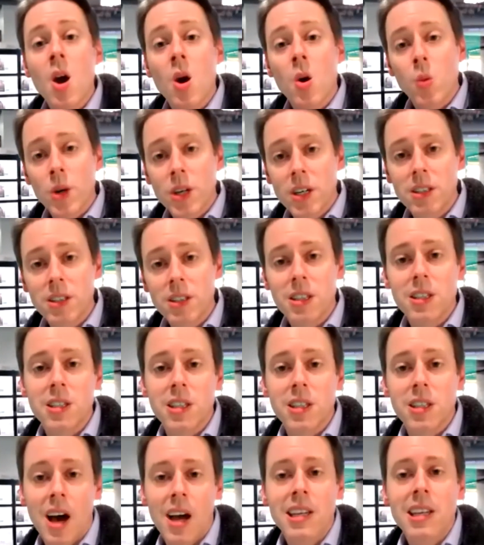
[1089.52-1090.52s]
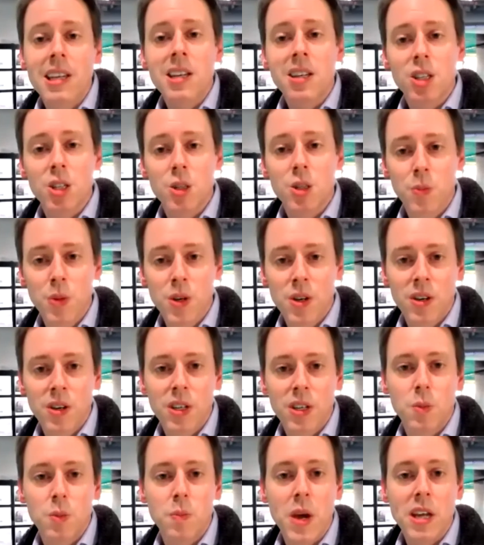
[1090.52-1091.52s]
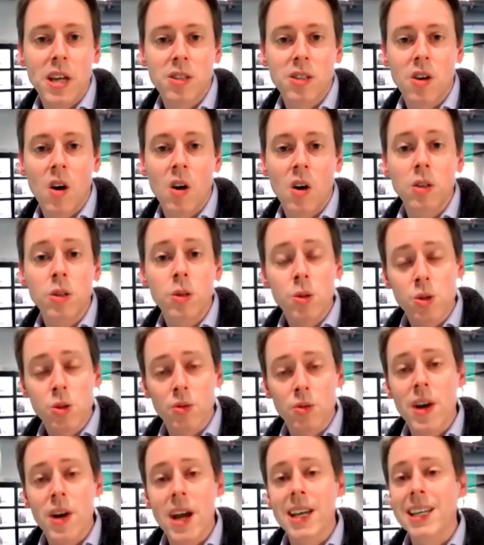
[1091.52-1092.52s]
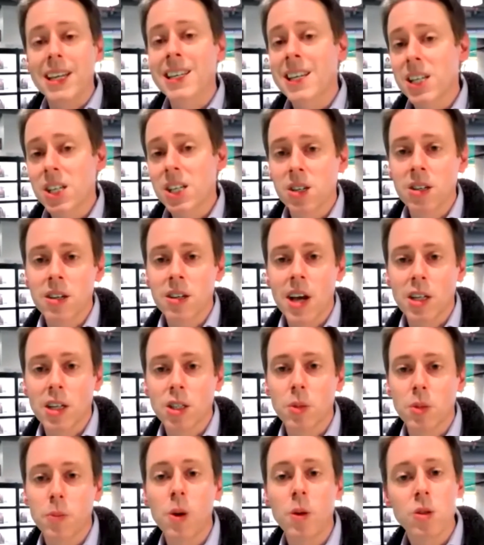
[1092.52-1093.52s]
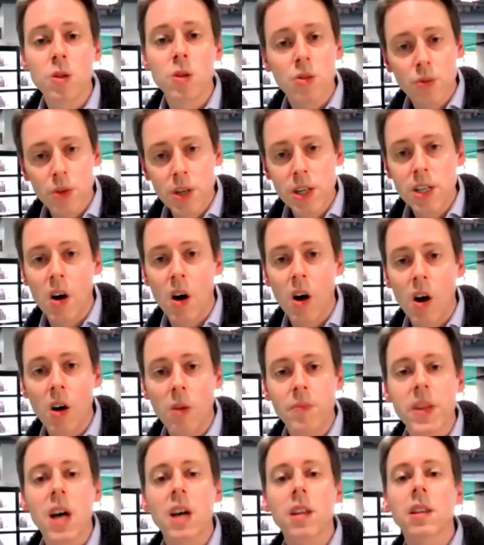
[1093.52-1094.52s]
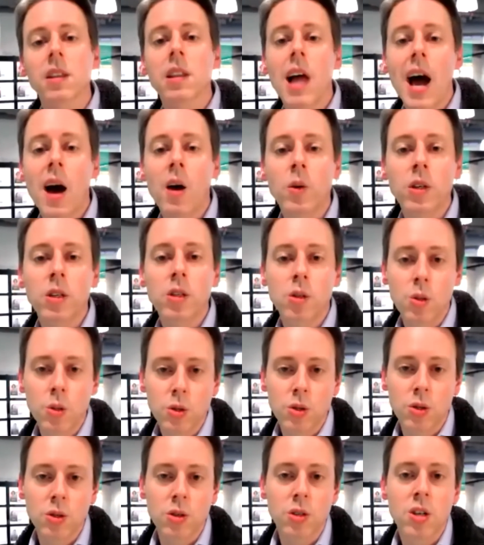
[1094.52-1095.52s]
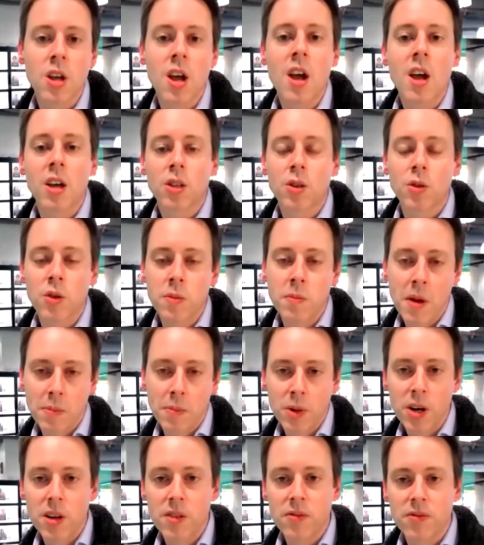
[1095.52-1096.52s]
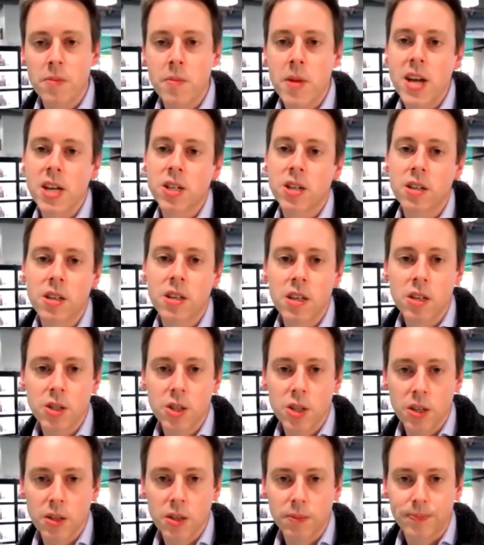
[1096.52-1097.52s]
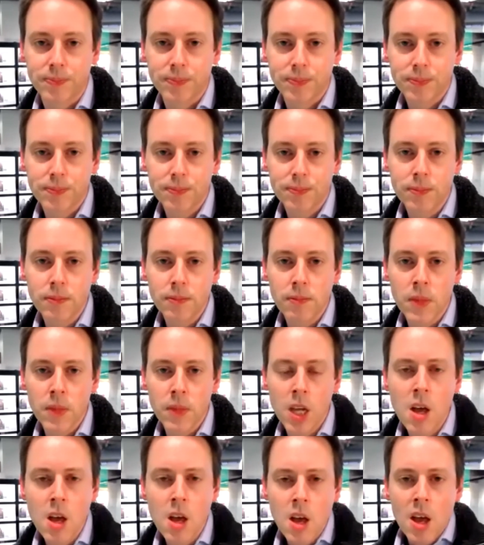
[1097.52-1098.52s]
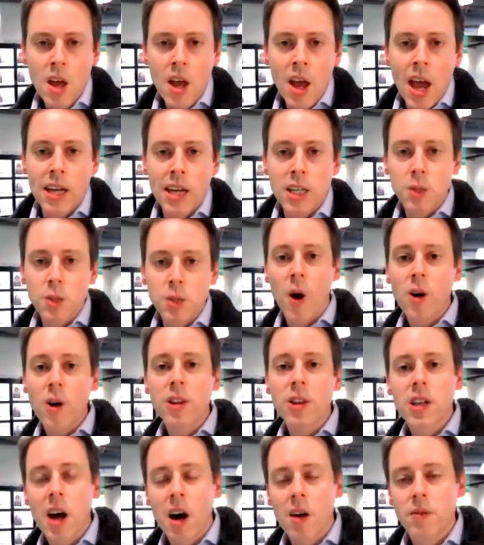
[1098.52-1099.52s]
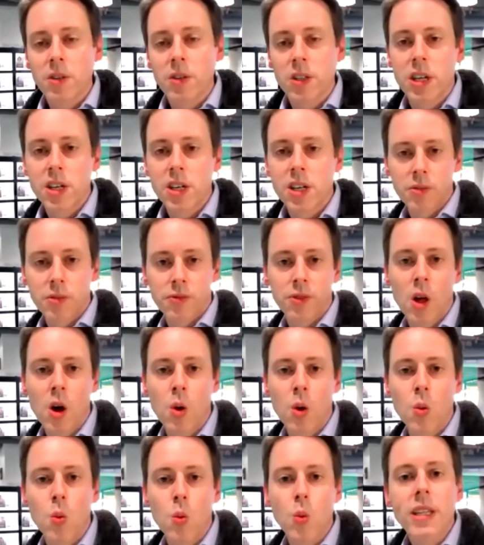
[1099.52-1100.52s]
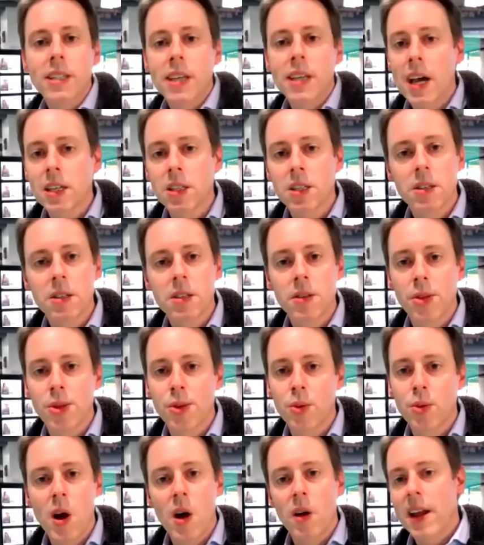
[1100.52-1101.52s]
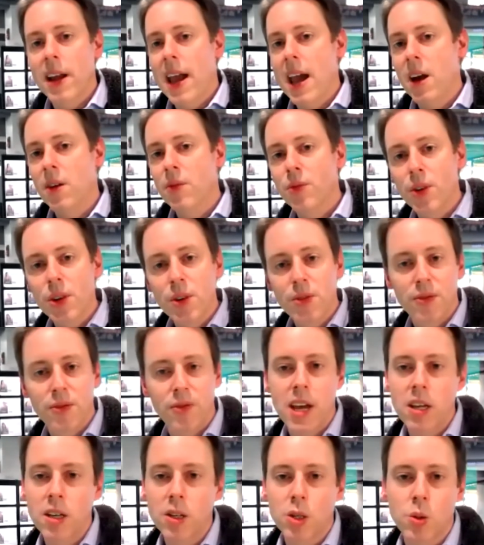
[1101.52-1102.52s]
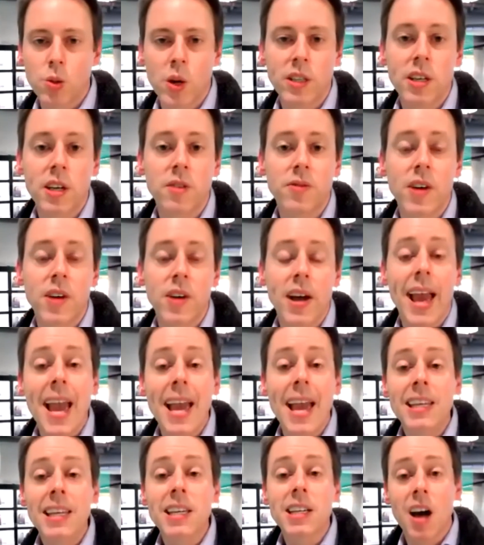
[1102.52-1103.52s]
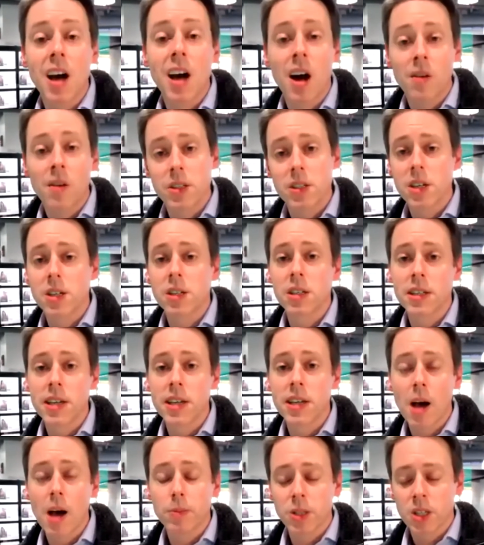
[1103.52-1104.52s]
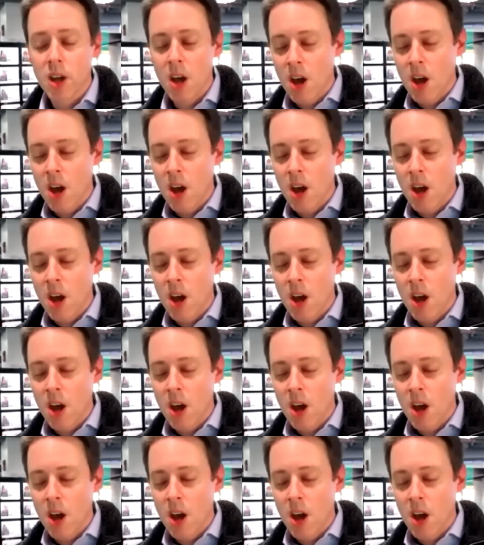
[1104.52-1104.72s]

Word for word: we could design an experience based on user recognition as opposed to recall, allowing users to remember information easier. And as part of the conversation flow, we tested throughout every phase to identify any conversation gaps.